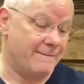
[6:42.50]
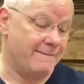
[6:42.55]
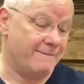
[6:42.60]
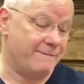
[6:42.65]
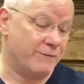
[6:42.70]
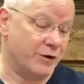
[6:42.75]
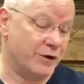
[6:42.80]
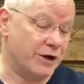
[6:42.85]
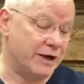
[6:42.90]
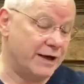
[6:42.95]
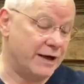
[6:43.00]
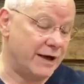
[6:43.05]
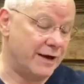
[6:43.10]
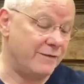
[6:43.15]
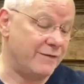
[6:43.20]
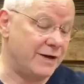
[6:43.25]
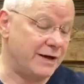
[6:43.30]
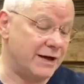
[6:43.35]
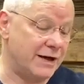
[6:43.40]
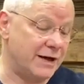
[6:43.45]

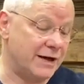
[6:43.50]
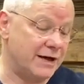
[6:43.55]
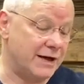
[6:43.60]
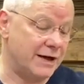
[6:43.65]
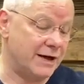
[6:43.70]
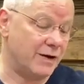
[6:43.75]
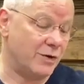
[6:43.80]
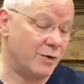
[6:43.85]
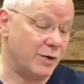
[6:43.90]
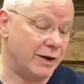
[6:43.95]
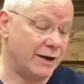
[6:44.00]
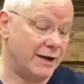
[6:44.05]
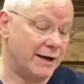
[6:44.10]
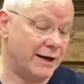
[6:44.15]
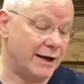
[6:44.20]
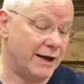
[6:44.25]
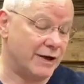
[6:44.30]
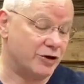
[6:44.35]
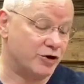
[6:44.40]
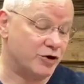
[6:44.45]
forgiving
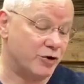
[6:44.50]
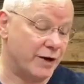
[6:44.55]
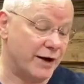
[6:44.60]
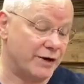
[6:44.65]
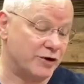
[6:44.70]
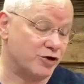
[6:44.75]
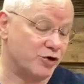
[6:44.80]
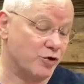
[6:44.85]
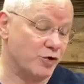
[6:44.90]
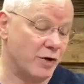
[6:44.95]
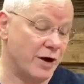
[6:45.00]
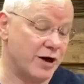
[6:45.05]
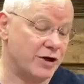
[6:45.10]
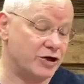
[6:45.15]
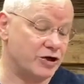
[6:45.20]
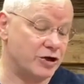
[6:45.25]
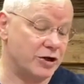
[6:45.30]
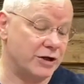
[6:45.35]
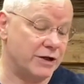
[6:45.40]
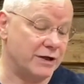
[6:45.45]
iniquity and
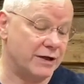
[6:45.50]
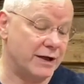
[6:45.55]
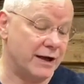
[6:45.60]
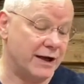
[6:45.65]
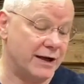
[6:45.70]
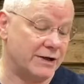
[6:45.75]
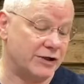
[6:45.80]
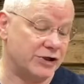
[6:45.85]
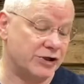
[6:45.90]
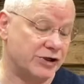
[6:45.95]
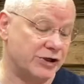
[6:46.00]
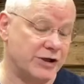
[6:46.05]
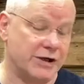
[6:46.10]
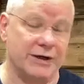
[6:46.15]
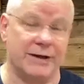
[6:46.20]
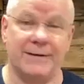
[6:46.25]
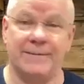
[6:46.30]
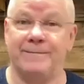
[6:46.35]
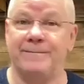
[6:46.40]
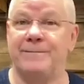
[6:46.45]
transgression and
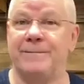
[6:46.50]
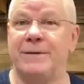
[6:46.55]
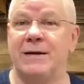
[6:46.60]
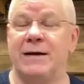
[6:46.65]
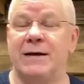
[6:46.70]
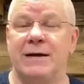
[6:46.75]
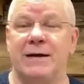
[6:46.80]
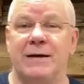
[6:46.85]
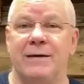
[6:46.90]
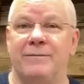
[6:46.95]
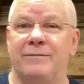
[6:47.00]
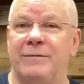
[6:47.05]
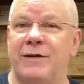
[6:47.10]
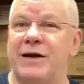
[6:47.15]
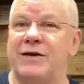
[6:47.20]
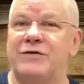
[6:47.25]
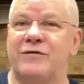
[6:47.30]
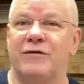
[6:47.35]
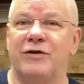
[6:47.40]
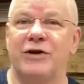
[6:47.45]
sin.
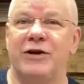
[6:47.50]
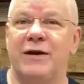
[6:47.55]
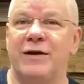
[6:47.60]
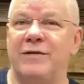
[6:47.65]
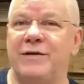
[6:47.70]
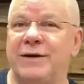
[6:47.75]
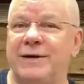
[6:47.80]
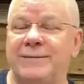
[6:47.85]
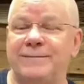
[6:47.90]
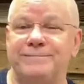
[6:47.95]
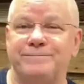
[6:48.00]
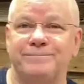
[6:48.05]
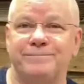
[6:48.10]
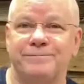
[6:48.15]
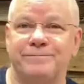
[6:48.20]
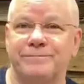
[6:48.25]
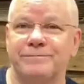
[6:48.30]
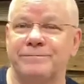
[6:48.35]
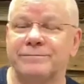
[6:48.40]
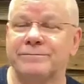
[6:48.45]
That's forgiving
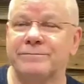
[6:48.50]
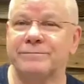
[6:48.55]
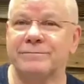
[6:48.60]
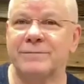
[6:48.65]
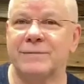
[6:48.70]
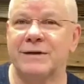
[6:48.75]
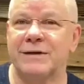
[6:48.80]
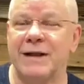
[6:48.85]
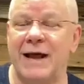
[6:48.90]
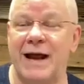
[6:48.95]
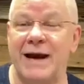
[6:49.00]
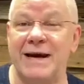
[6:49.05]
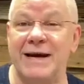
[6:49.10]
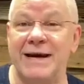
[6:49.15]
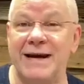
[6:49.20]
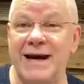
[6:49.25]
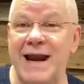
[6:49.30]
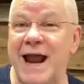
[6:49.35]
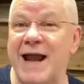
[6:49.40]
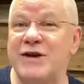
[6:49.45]
that
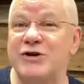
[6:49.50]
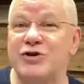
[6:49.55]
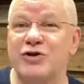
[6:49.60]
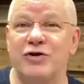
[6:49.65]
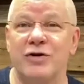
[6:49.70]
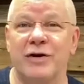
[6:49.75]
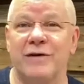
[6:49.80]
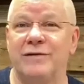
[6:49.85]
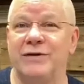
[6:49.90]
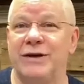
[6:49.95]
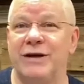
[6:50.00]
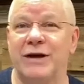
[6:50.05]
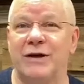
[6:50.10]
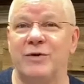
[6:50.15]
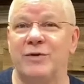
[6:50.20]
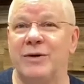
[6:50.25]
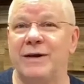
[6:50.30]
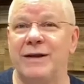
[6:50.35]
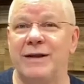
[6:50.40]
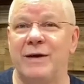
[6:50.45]
nature of
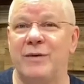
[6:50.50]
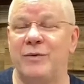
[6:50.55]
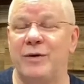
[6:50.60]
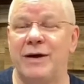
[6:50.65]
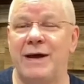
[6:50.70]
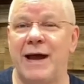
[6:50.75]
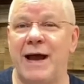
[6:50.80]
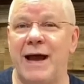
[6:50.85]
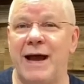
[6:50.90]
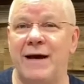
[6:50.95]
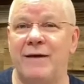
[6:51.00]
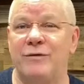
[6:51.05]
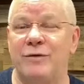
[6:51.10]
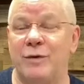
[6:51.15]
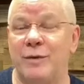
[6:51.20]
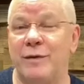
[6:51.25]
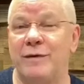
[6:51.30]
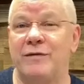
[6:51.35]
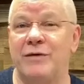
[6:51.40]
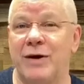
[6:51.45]
iniquity that we have
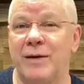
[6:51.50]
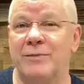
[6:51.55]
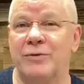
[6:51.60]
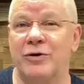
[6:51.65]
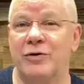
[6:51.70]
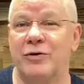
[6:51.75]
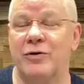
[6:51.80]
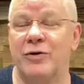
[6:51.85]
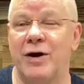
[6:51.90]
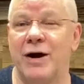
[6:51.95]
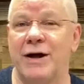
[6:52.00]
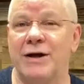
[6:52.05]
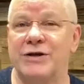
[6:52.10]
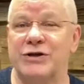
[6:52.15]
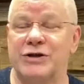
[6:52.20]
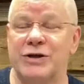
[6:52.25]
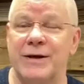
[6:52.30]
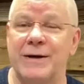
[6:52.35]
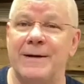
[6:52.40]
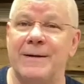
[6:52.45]
when we've come to Christ.